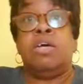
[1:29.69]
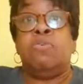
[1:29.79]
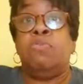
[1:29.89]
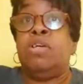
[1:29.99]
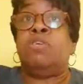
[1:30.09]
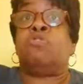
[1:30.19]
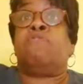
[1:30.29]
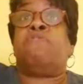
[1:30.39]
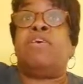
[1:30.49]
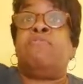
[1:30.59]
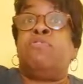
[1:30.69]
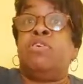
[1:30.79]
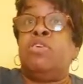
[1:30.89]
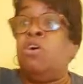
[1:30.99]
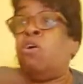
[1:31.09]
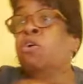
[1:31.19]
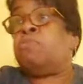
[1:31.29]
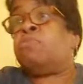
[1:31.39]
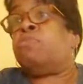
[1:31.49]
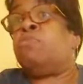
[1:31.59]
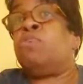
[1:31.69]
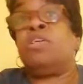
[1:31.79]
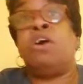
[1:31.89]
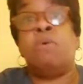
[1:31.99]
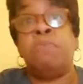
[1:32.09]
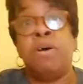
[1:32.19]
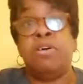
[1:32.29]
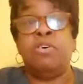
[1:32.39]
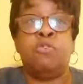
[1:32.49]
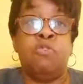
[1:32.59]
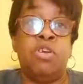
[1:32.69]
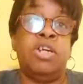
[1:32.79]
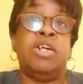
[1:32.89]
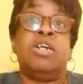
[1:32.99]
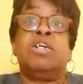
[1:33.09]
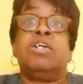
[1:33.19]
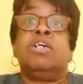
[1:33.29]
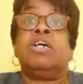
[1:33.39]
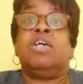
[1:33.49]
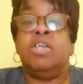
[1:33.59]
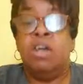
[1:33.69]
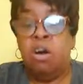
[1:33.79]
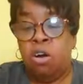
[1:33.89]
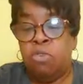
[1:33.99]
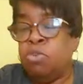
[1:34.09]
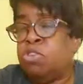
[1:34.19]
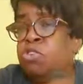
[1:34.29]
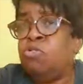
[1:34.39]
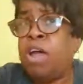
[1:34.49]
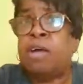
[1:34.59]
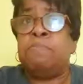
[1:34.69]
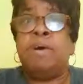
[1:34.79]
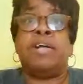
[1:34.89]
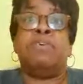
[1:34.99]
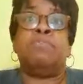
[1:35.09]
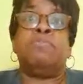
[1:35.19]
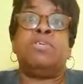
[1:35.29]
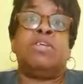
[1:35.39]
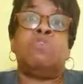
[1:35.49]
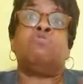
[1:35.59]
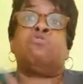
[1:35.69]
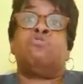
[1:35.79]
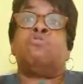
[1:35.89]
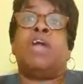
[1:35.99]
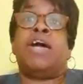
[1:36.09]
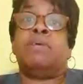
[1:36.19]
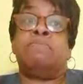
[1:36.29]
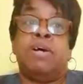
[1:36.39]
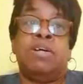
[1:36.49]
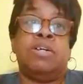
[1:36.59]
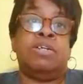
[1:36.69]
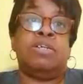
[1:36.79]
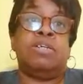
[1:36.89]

What is your favorite yarn? We're going to talk about acrylic yarn. What do you like about it? What don't you like about it?